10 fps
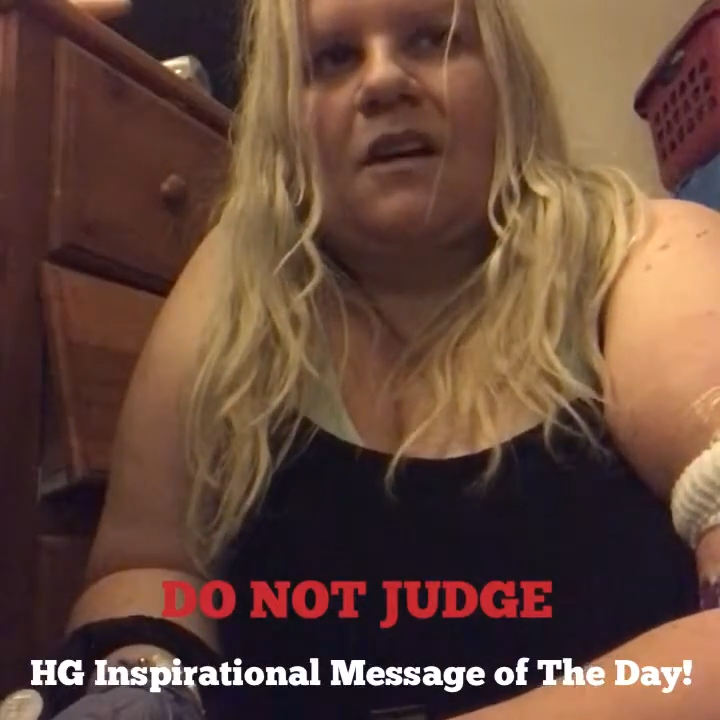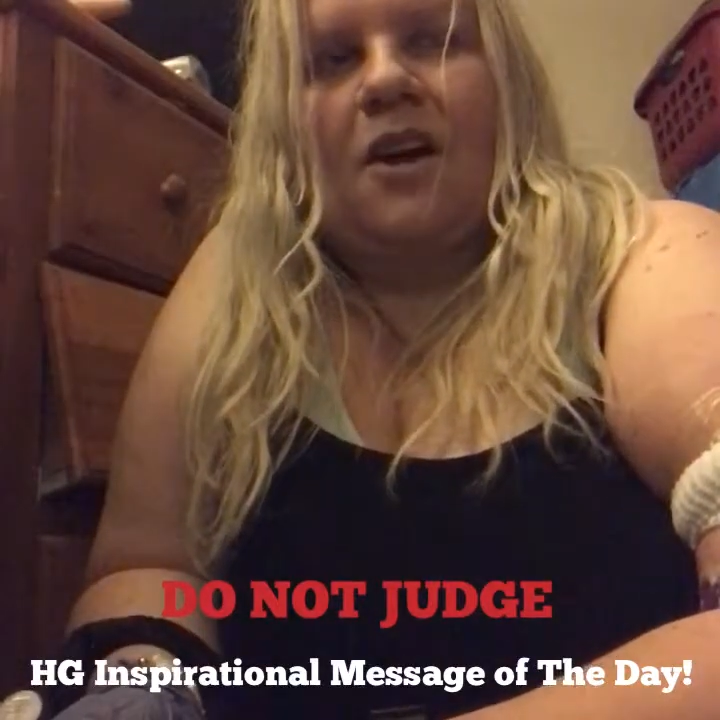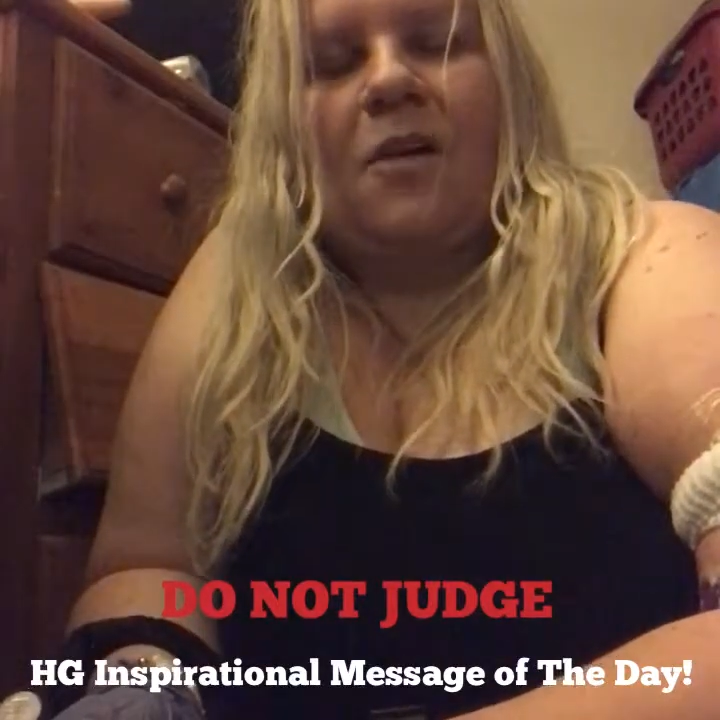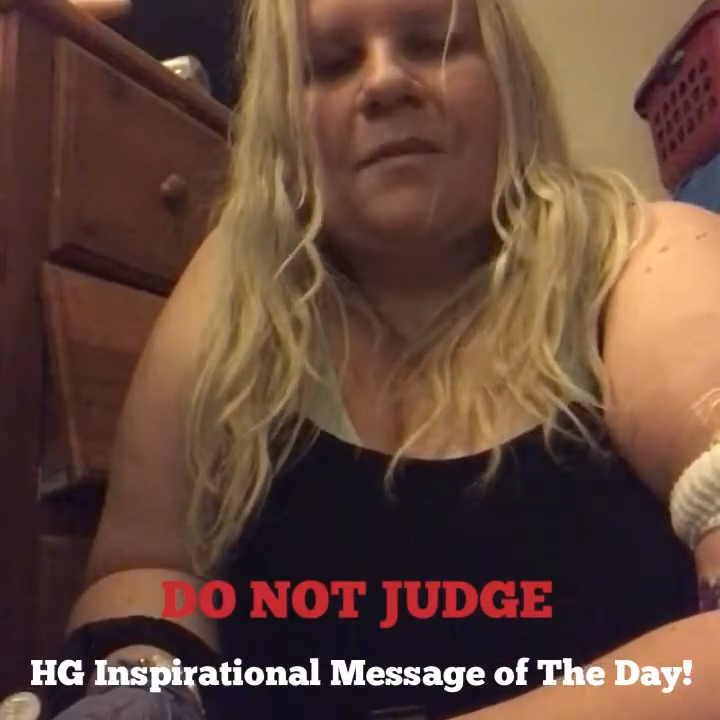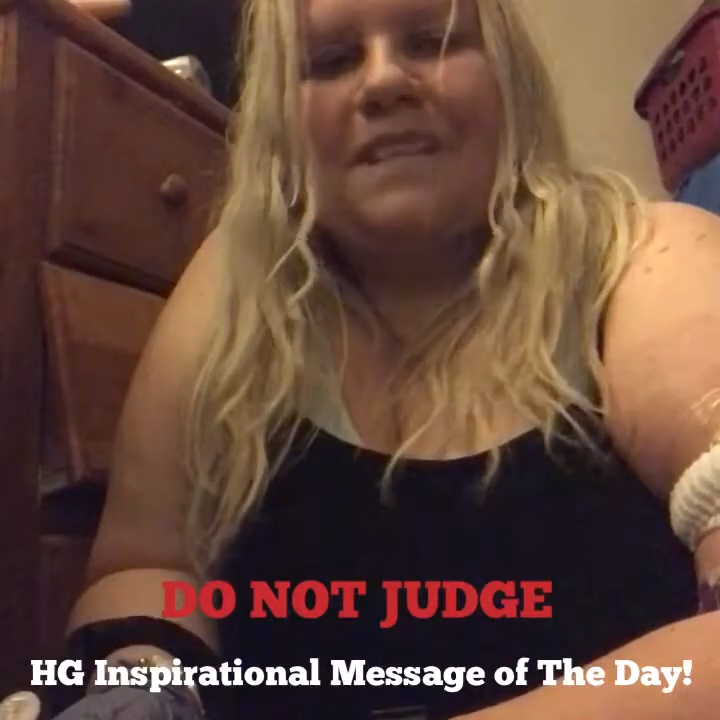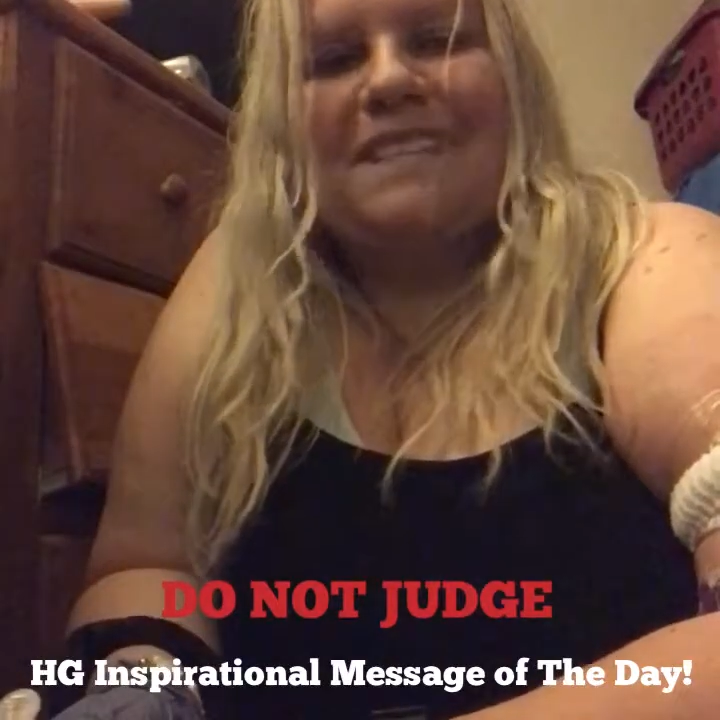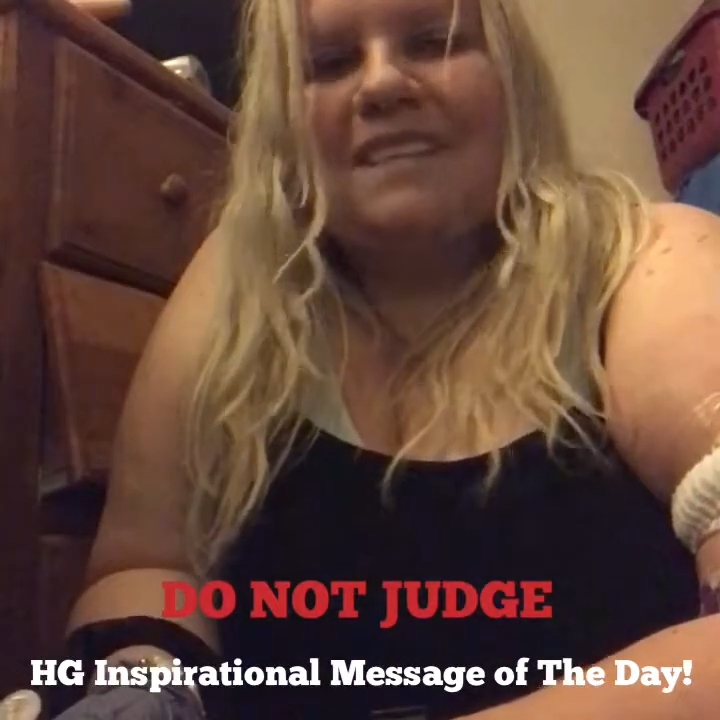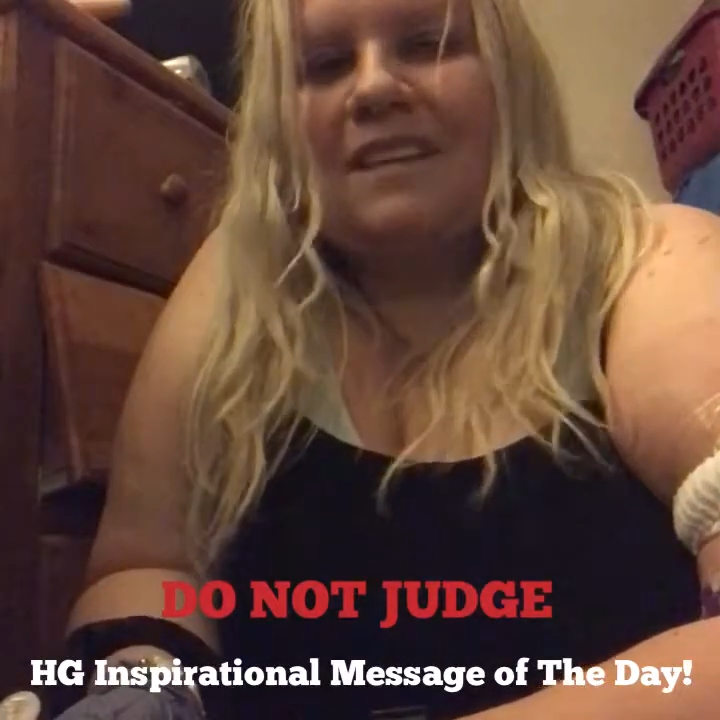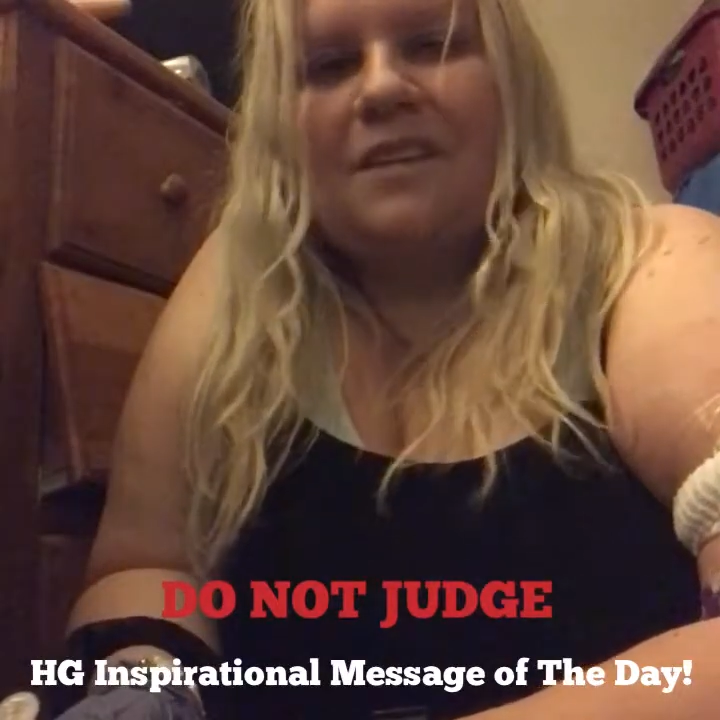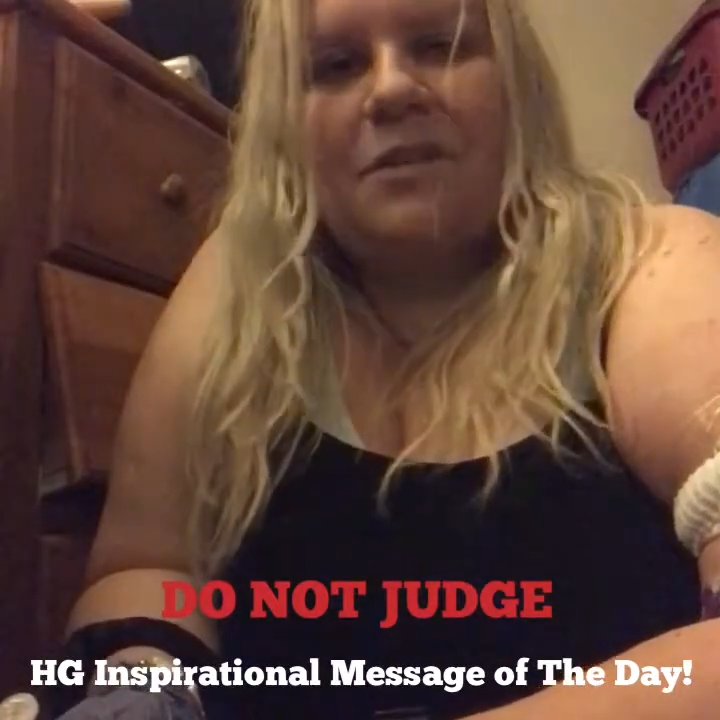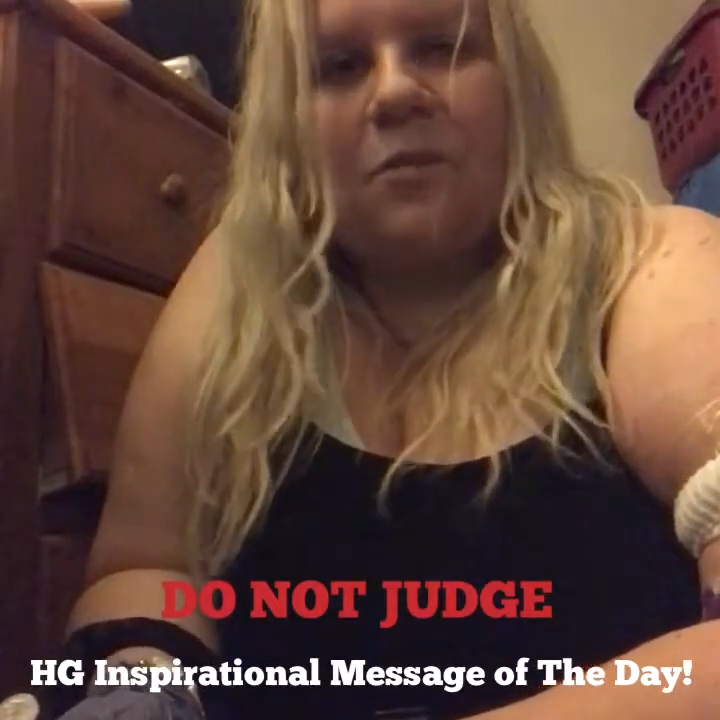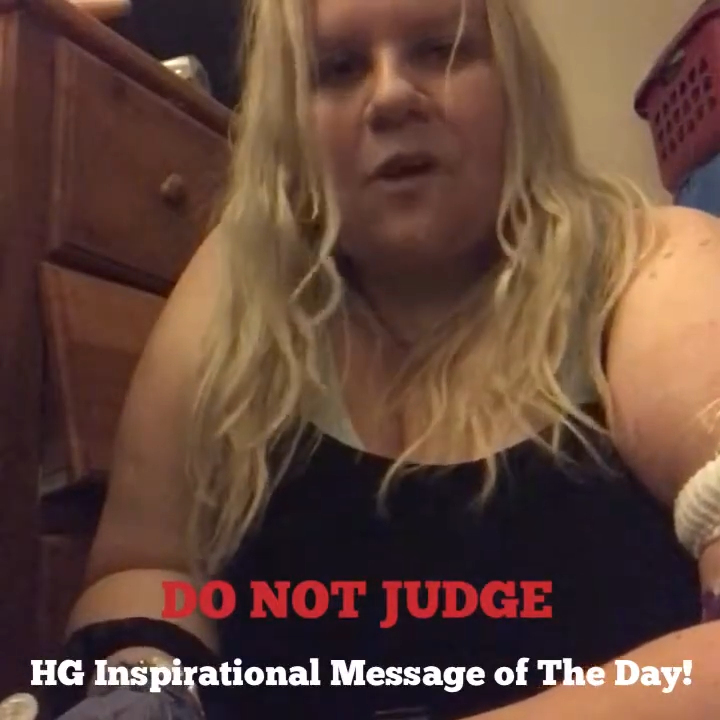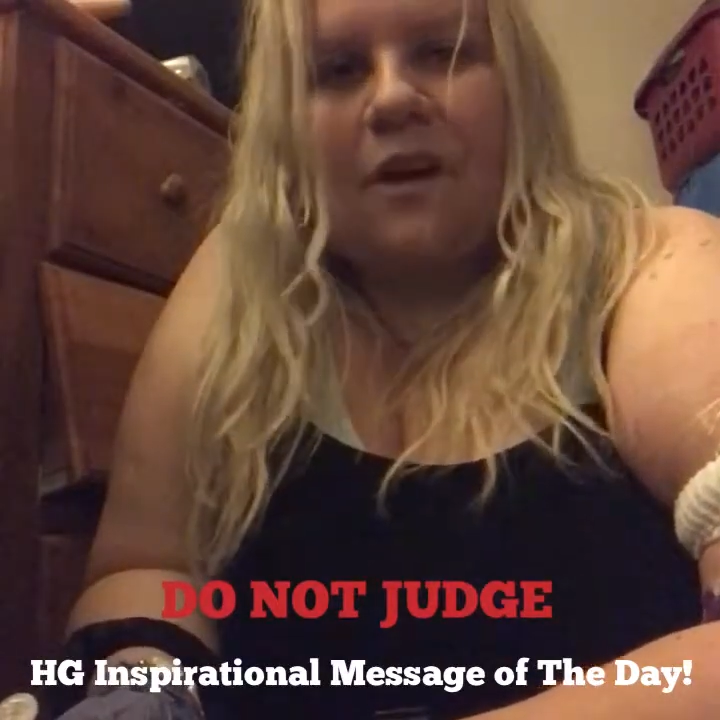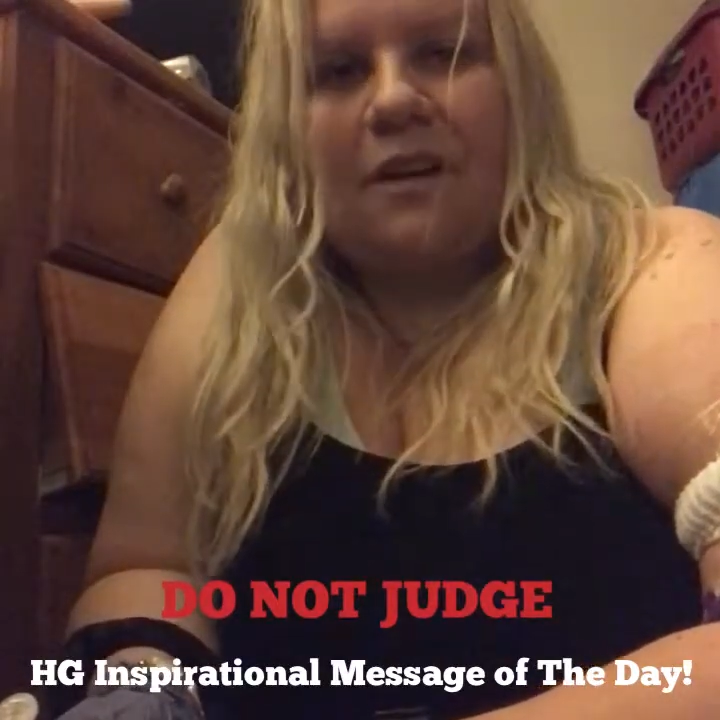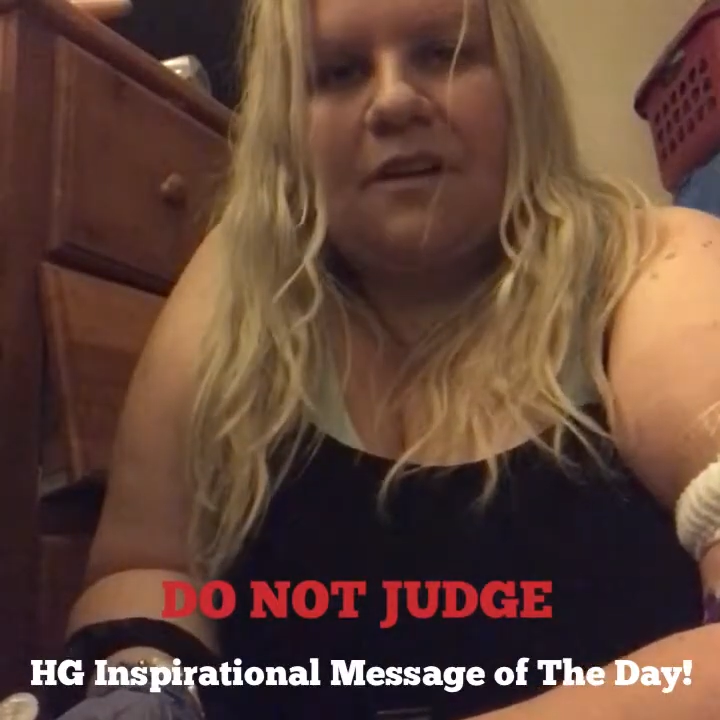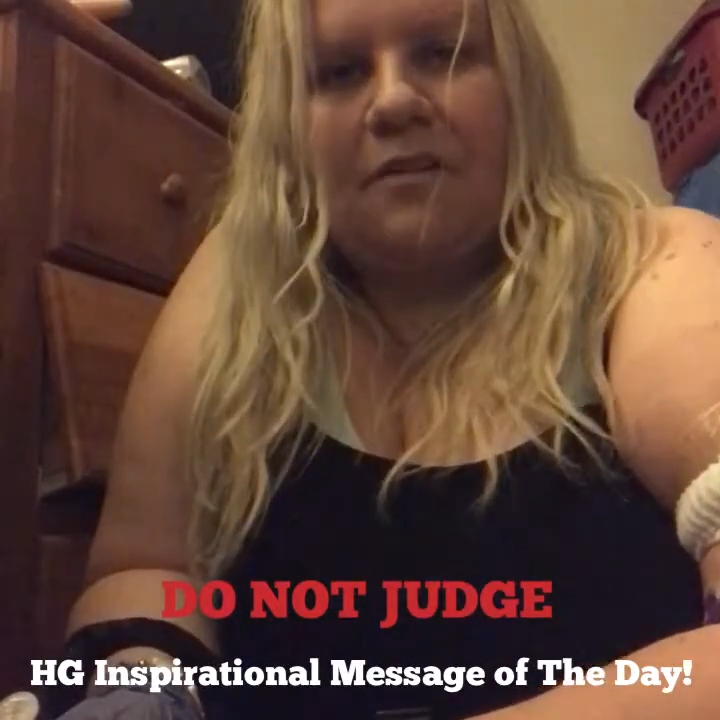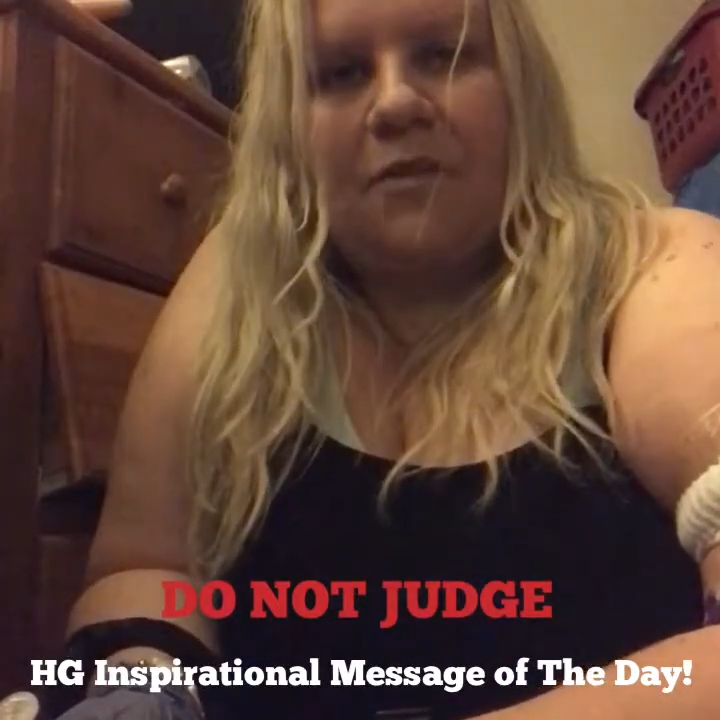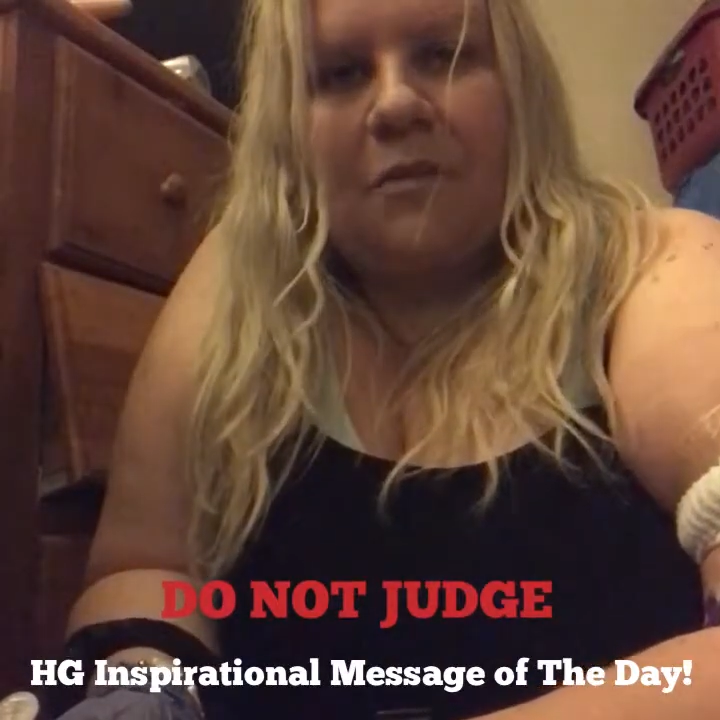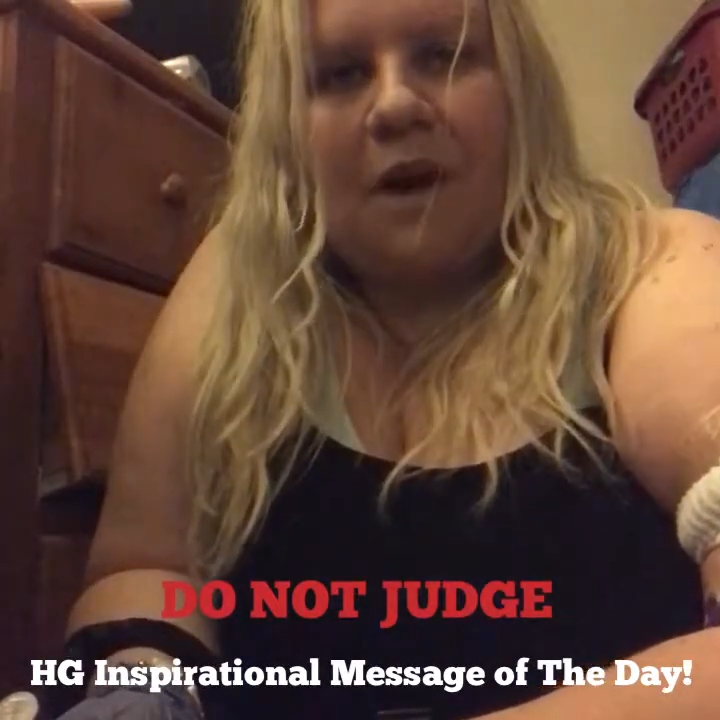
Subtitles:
all my teeth rotted from